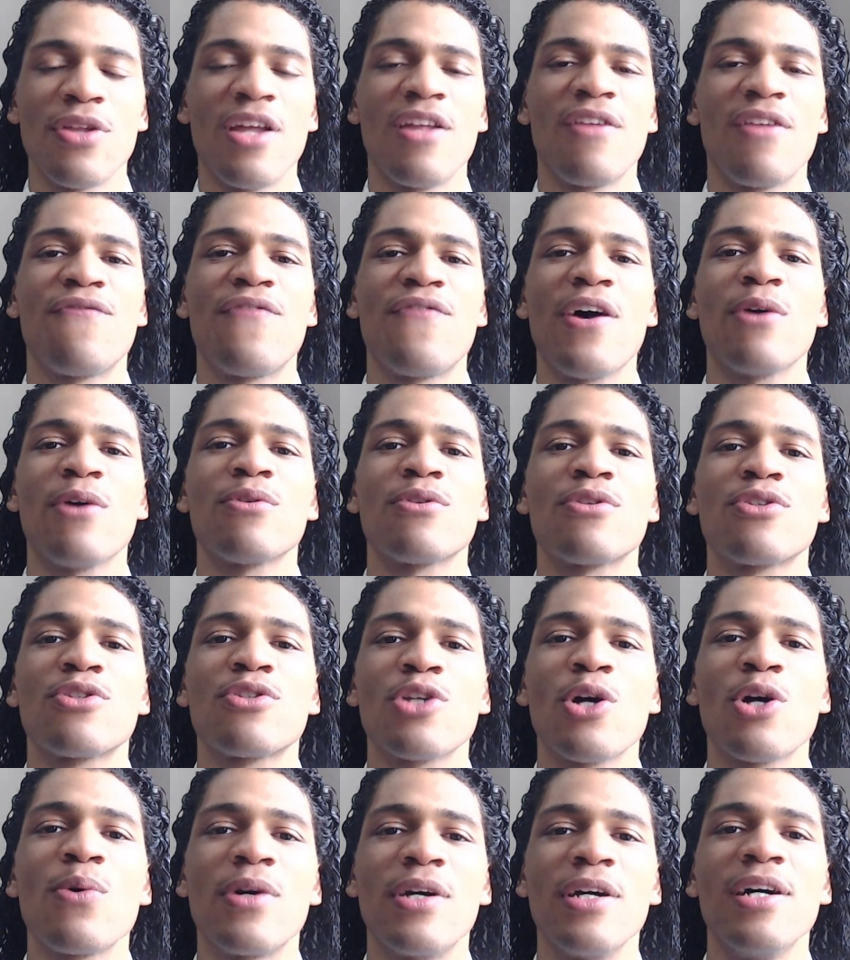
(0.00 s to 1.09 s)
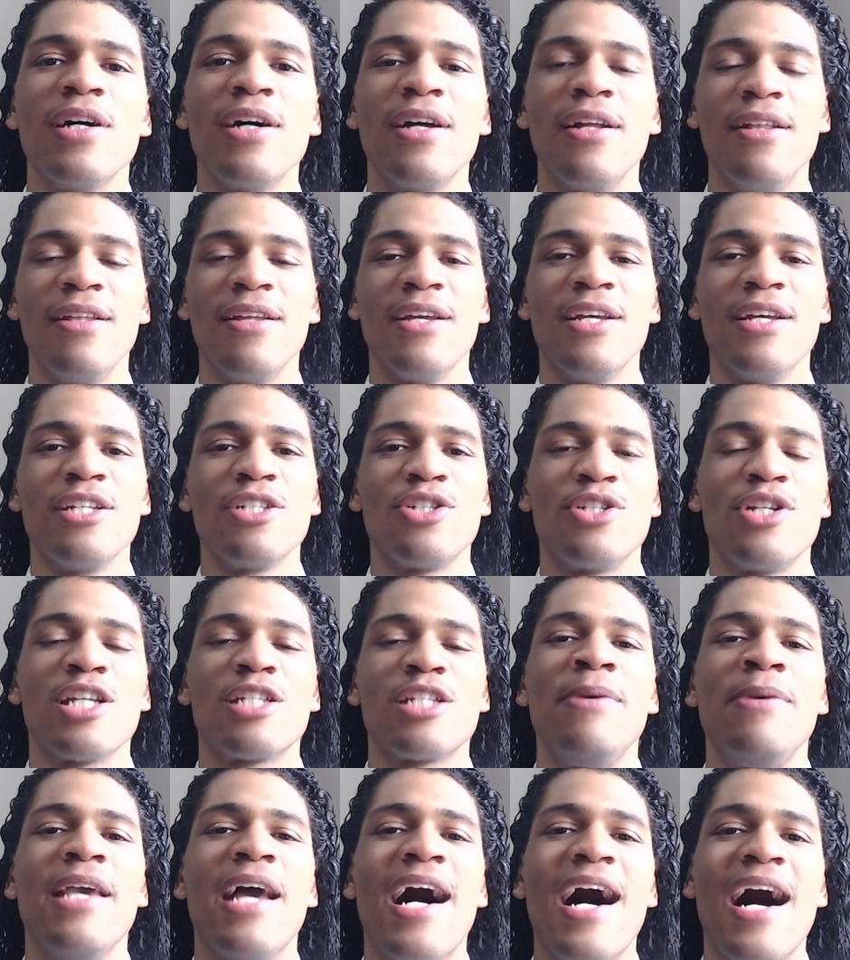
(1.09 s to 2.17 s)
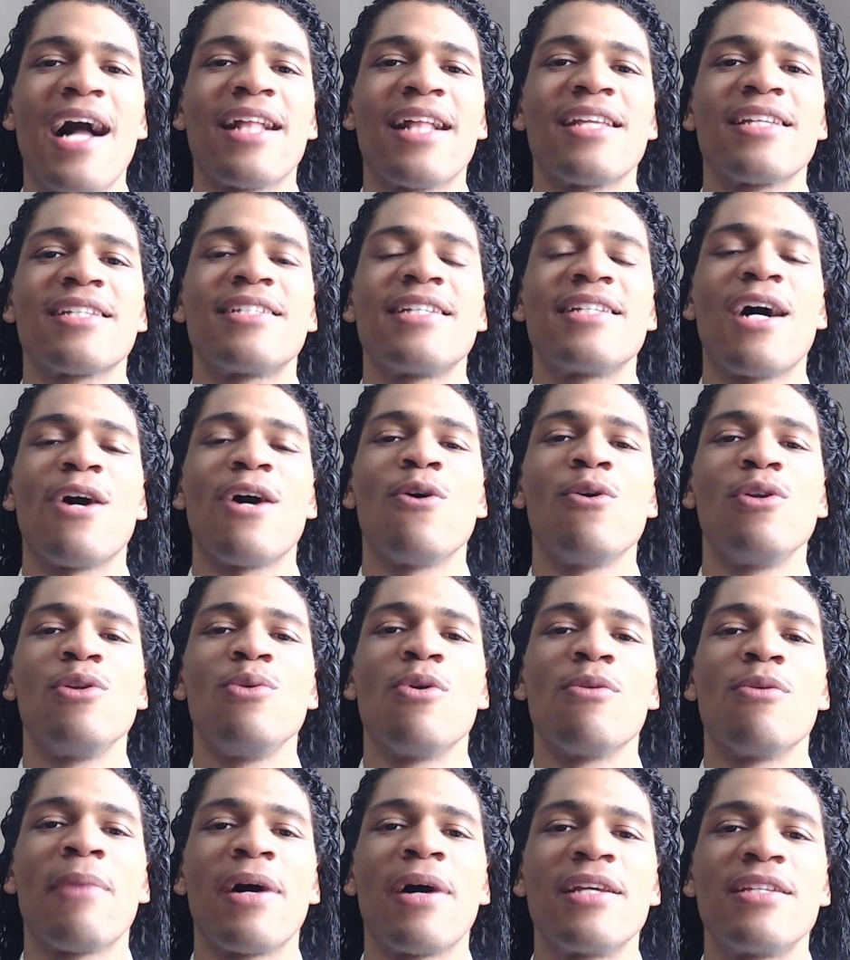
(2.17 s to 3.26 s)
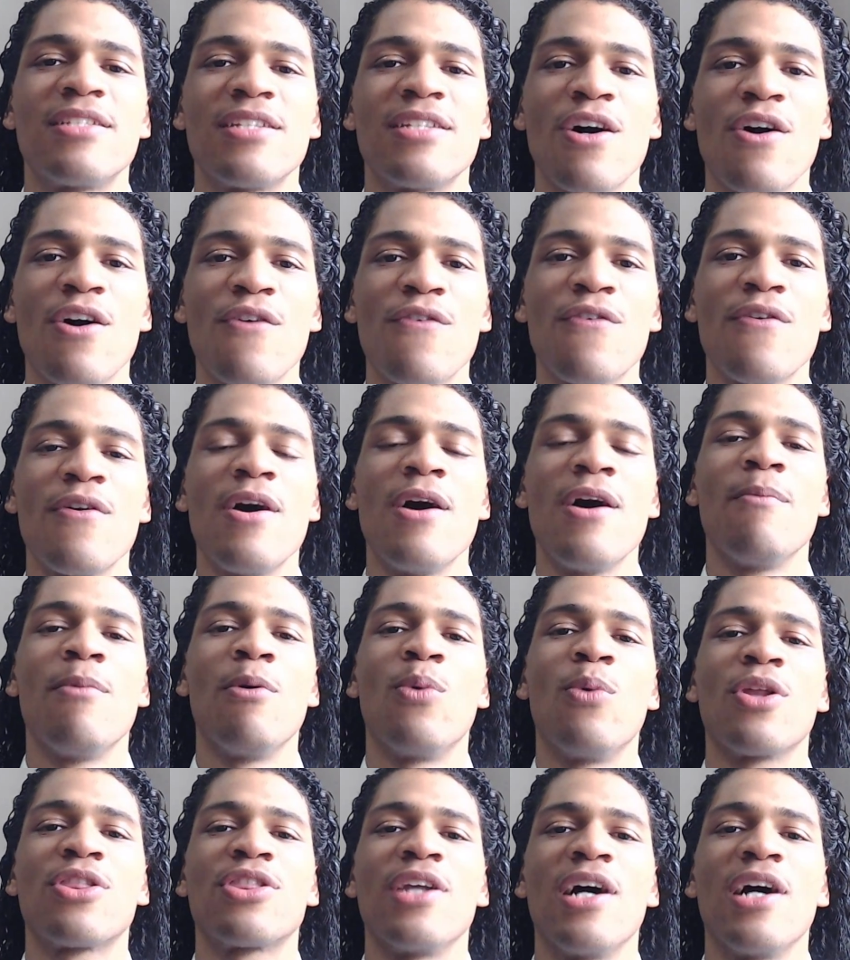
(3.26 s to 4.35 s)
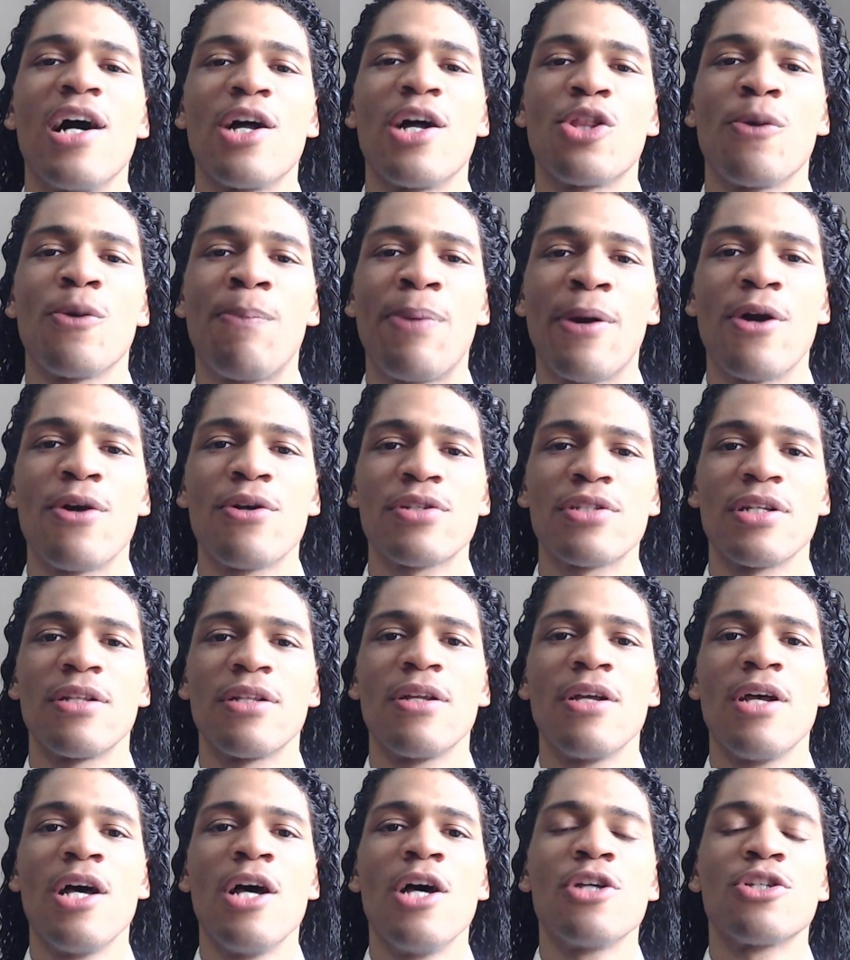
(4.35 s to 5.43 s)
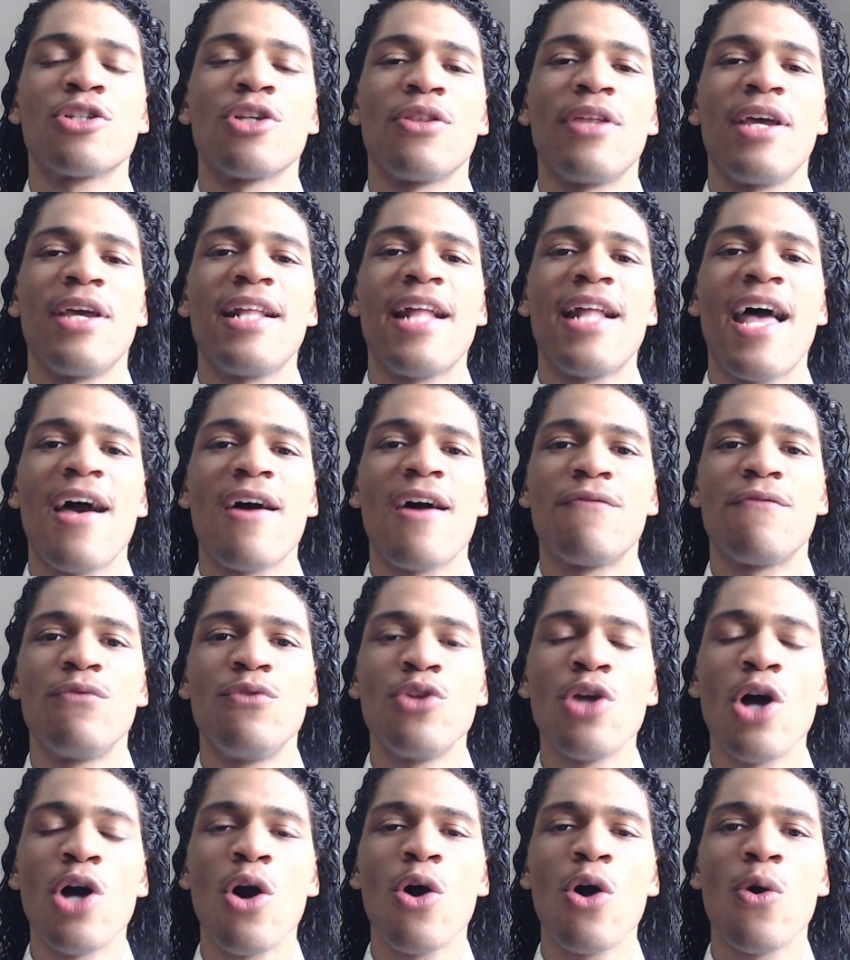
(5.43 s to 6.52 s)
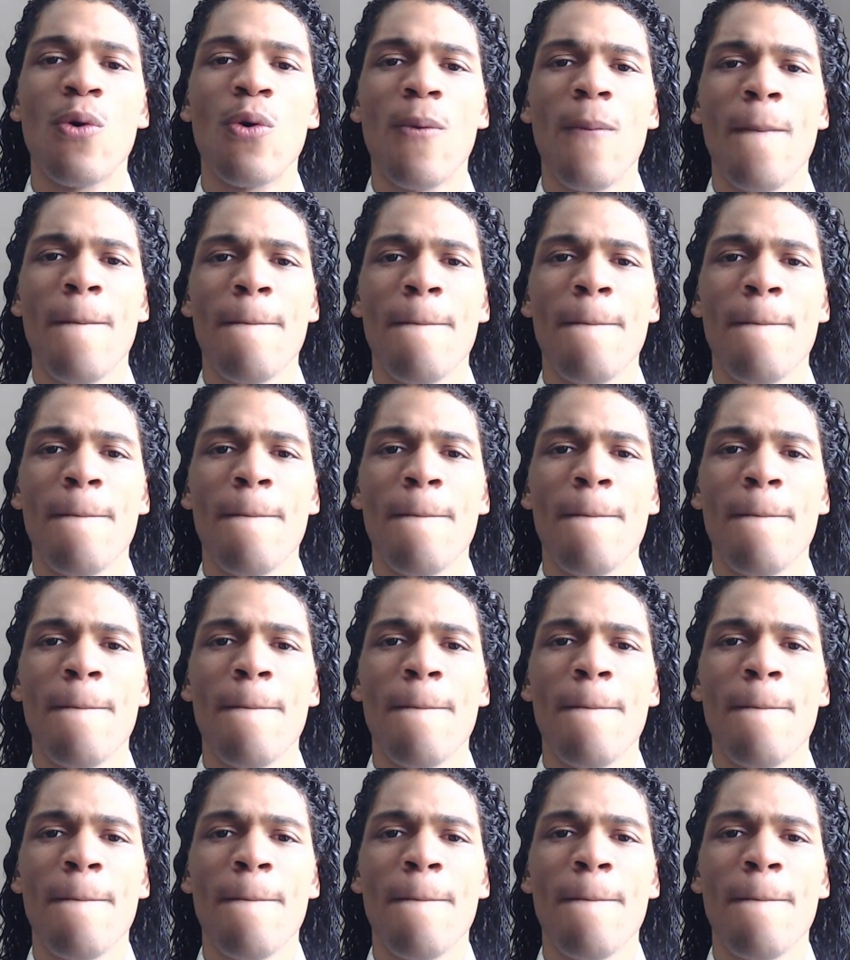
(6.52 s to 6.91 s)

It felt so good to just be honest, not only with myself, but with the other person. So they'd have no